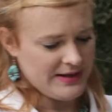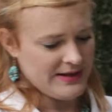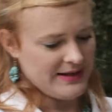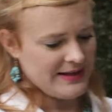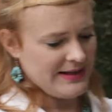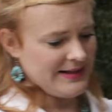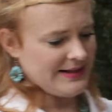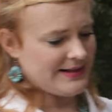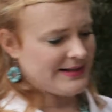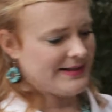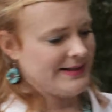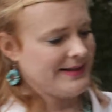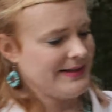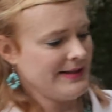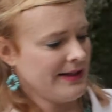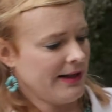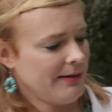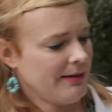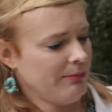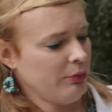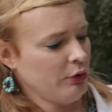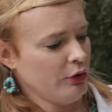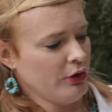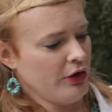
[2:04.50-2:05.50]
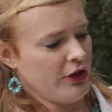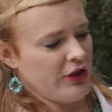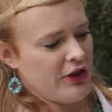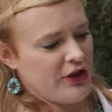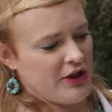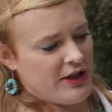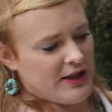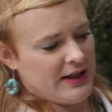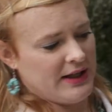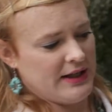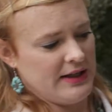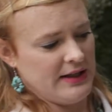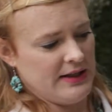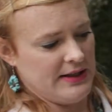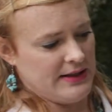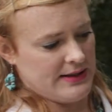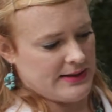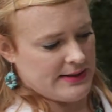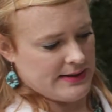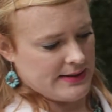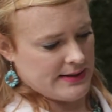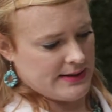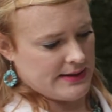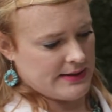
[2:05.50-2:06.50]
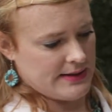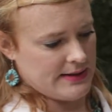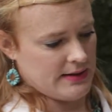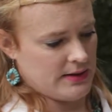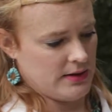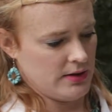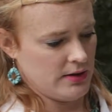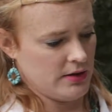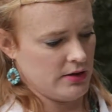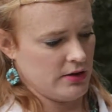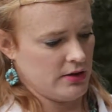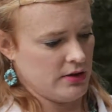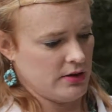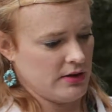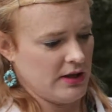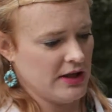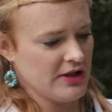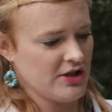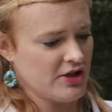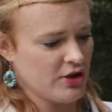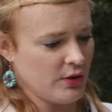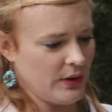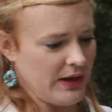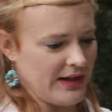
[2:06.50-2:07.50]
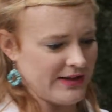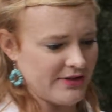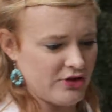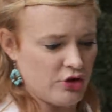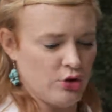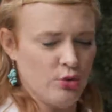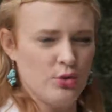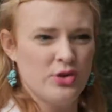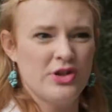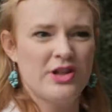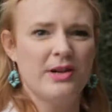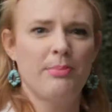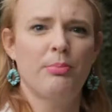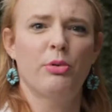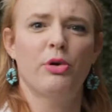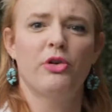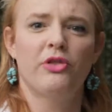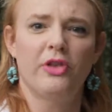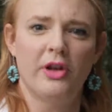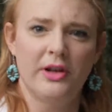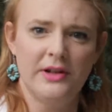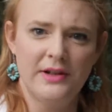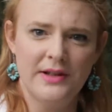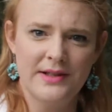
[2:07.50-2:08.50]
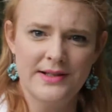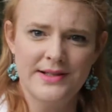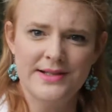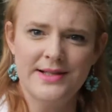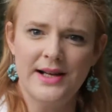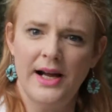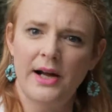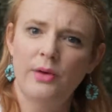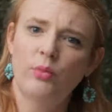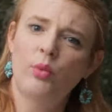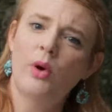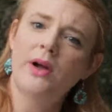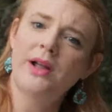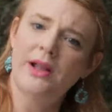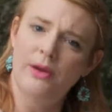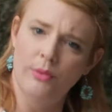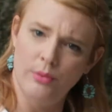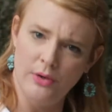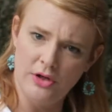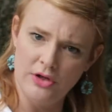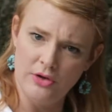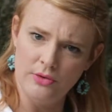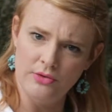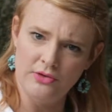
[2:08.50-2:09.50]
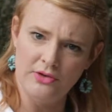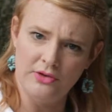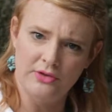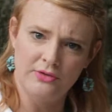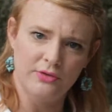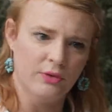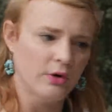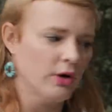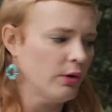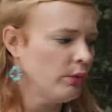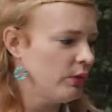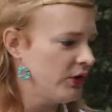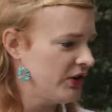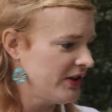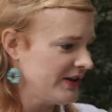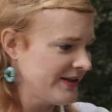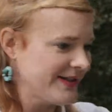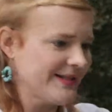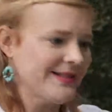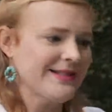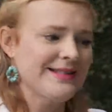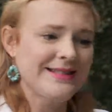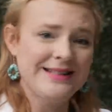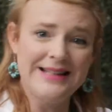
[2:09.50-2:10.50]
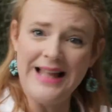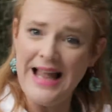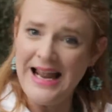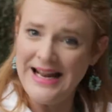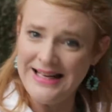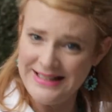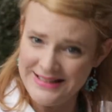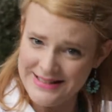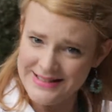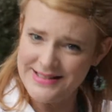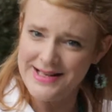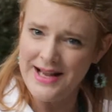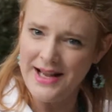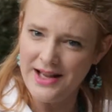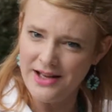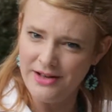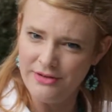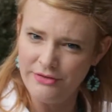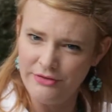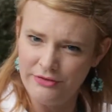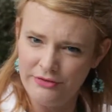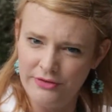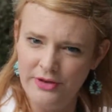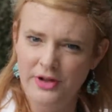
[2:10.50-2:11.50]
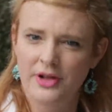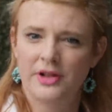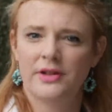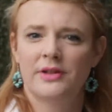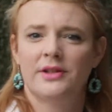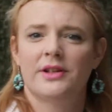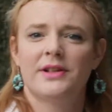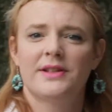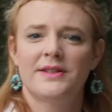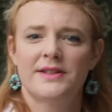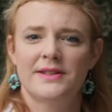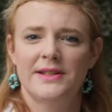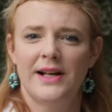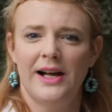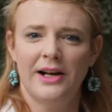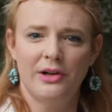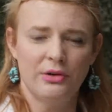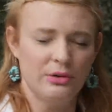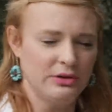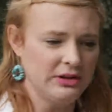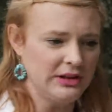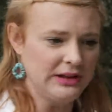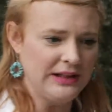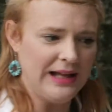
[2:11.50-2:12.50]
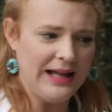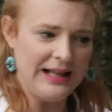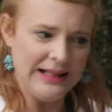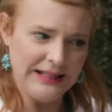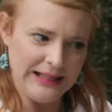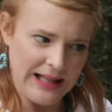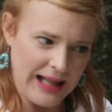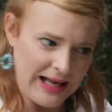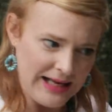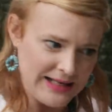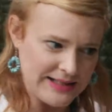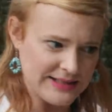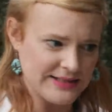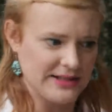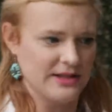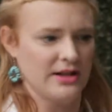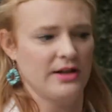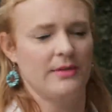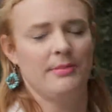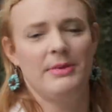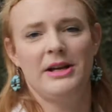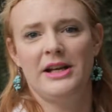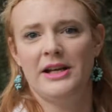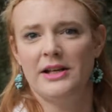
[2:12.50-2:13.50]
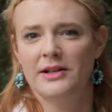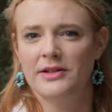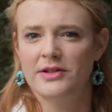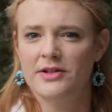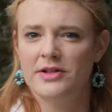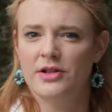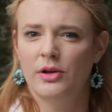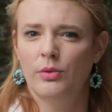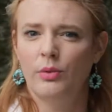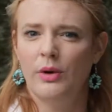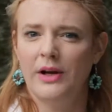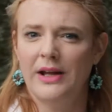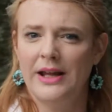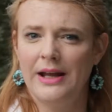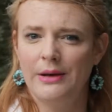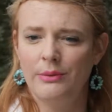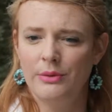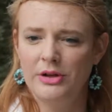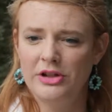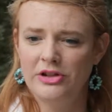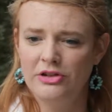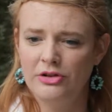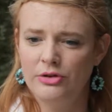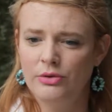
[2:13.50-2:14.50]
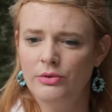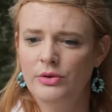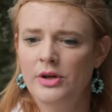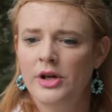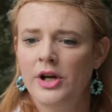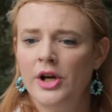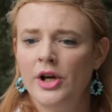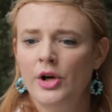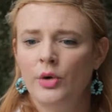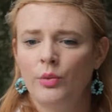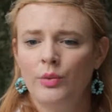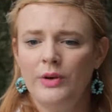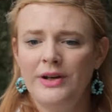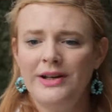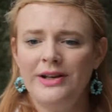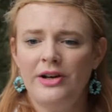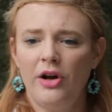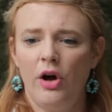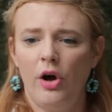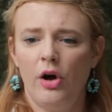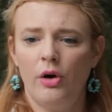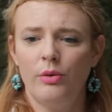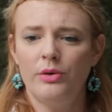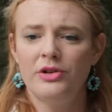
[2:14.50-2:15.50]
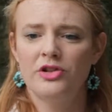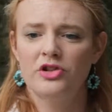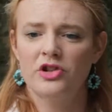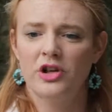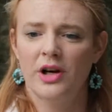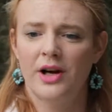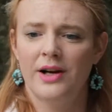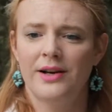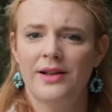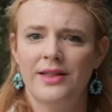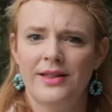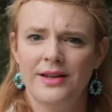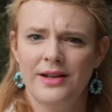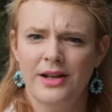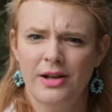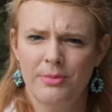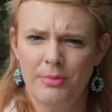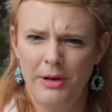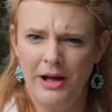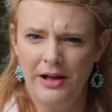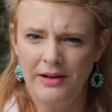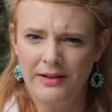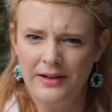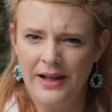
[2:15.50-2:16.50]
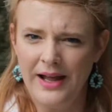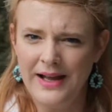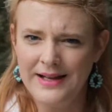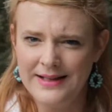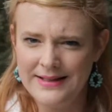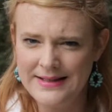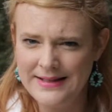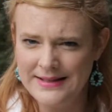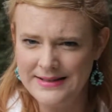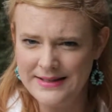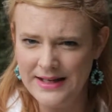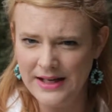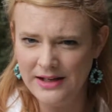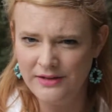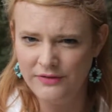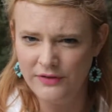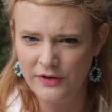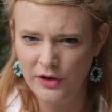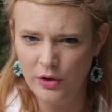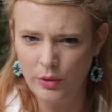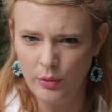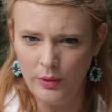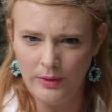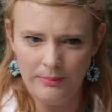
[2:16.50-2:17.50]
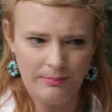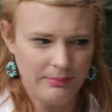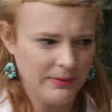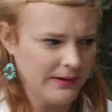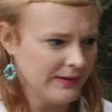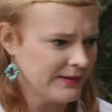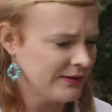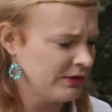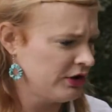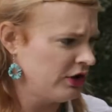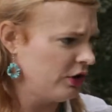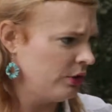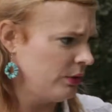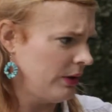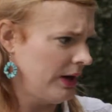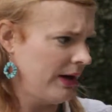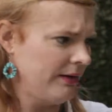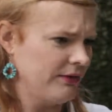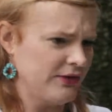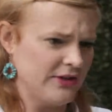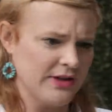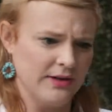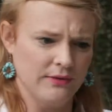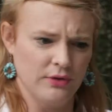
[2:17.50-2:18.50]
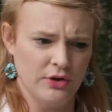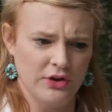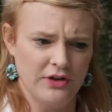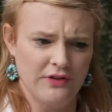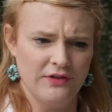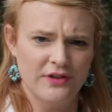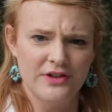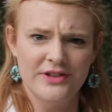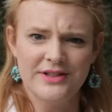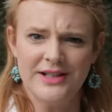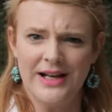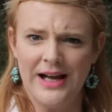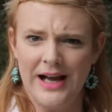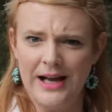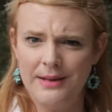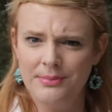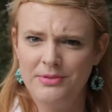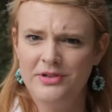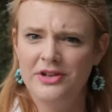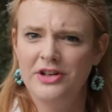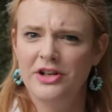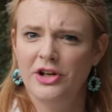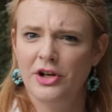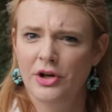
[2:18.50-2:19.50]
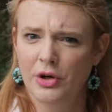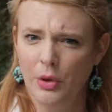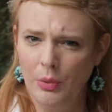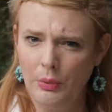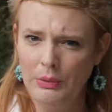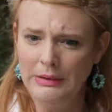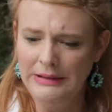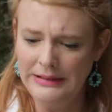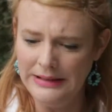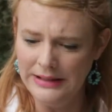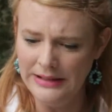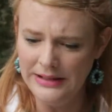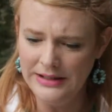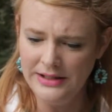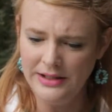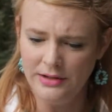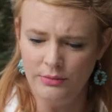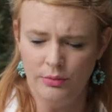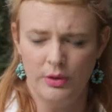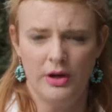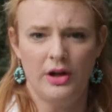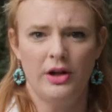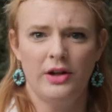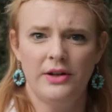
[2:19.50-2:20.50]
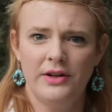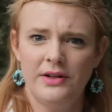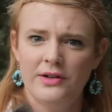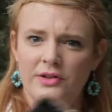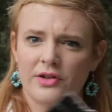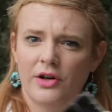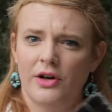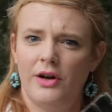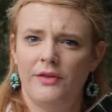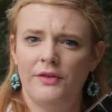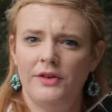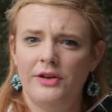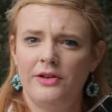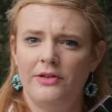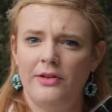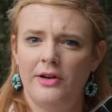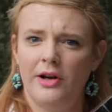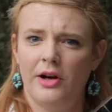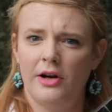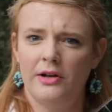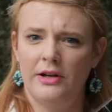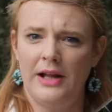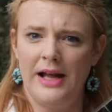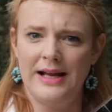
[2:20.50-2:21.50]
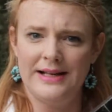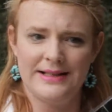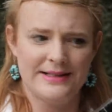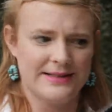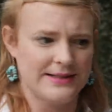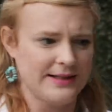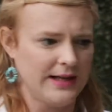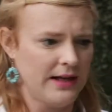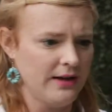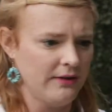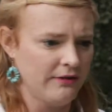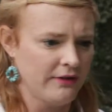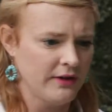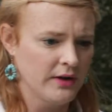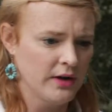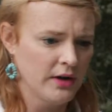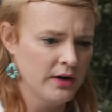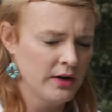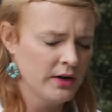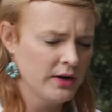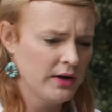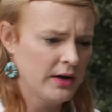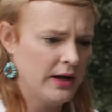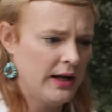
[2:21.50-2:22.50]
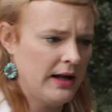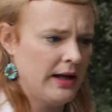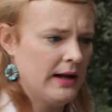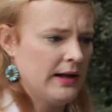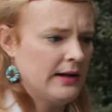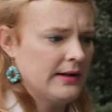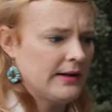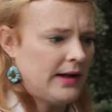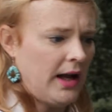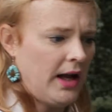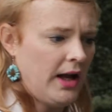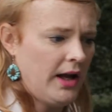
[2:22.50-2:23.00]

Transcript: It's double thickness. And so it has two zippers on the inside. What can we use this for? Well, this is light safe. It's not going to let light come in. So what can we do? We need to always try and think about light safe equipment. You have several different types that you're going to need. Well, these are obviously our light safe. And